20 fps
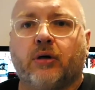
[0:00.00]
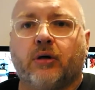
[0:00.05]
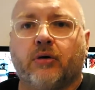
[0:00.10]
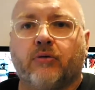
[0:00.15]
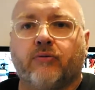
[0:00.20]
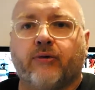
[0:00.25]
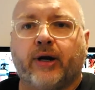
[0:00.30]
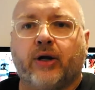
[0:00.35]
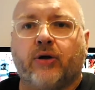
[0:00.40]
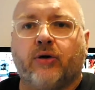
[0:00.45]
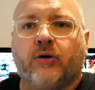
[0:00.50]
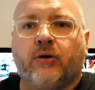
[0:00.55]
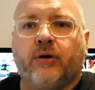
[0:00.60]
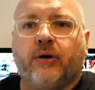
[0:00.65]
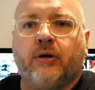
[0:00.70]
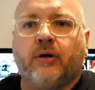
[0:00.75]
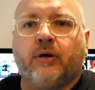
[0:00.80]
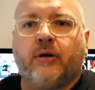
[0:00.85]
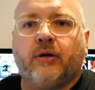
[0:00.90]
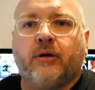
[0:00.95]
record,
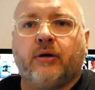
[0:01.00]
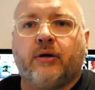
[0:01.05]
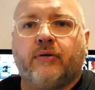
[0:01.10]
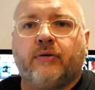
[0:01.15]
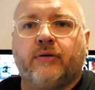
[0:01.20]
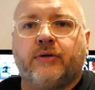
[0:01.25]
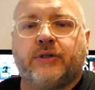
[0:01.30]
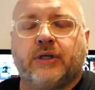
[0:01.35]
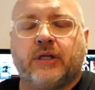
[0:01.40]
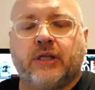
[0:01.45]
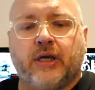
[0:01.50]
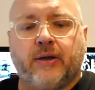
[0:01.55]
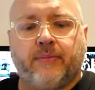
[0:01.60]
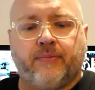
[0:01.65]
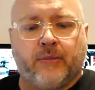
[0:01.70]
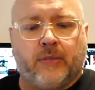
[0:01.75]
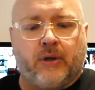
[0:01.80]
see there,